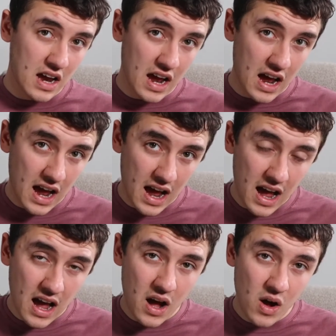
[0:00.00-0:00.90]

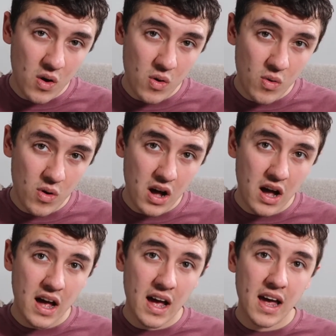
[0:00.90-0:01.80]
how
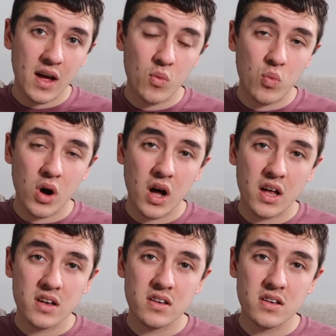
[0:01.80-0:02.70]
I
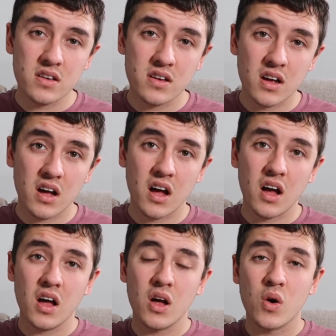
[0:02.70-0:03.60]

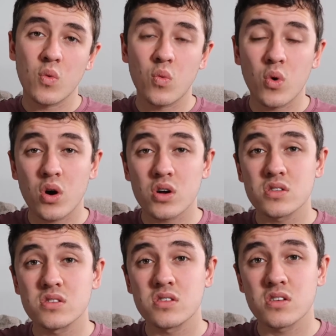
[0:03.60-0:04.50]
wonder
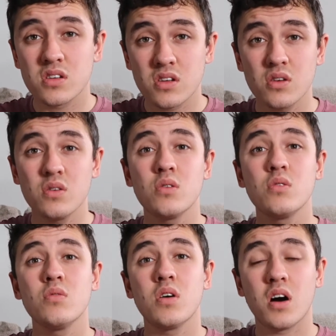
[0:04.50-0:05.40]
what
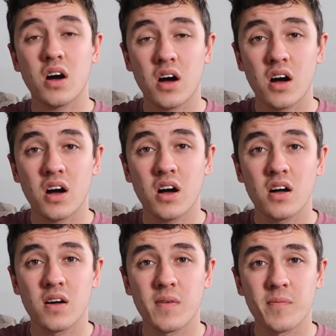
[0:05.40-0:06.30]
you
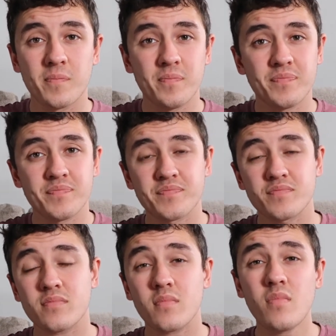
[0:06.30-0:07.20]
are.
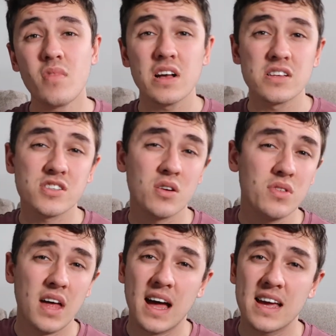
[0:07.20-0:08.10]
So
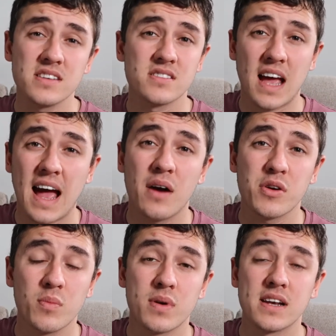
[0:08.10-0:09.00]
that is how
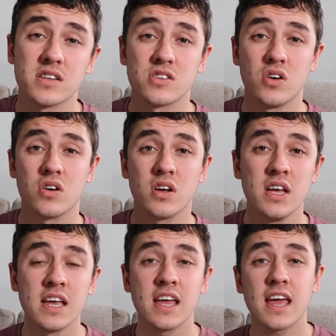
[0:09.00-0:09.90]
you play the song.
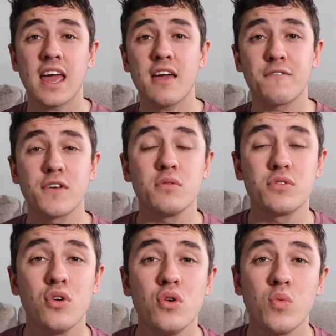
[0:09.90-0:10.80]
If you
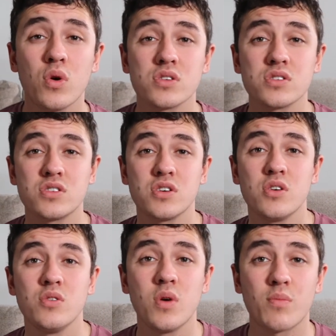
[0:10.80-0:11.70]
do want
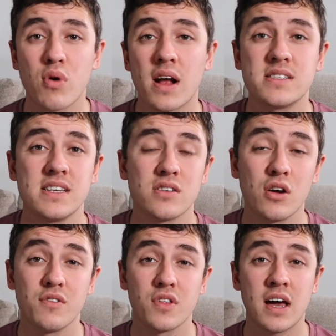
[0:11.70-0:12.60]
to practice
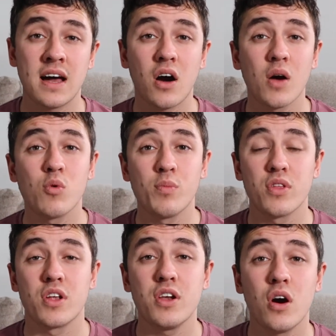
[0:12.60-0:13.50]
over that, I will put
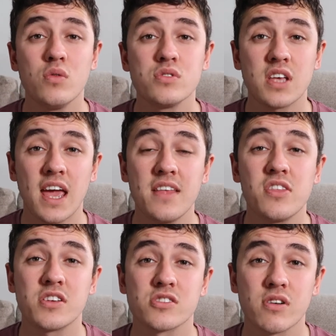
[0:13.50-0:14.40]
the notes in the
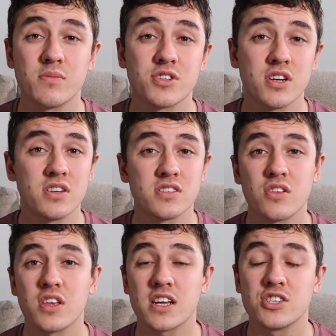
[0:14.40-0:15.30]
description so that
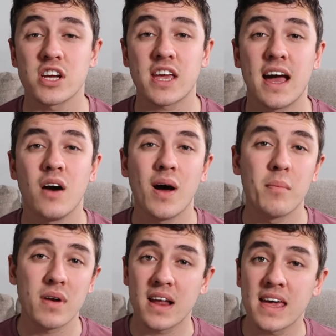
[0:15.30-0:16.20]
you can check it out and
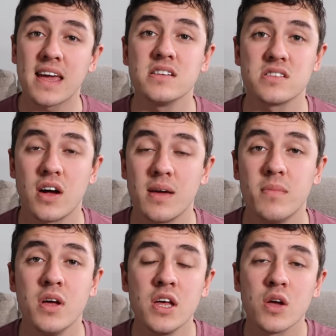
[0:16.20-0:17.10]
play it in time
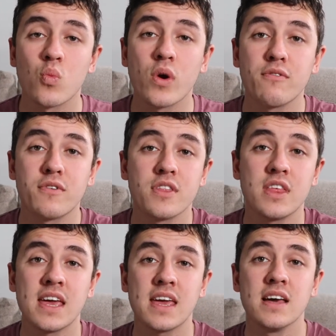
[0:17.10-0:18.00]
with
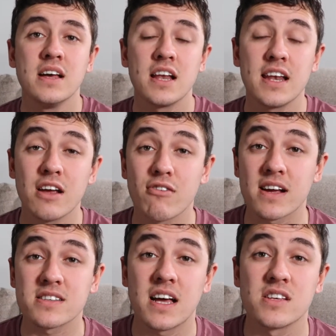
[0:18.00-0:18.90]
the
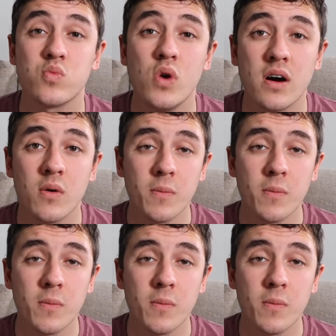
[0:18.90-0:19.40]
lyrics as well.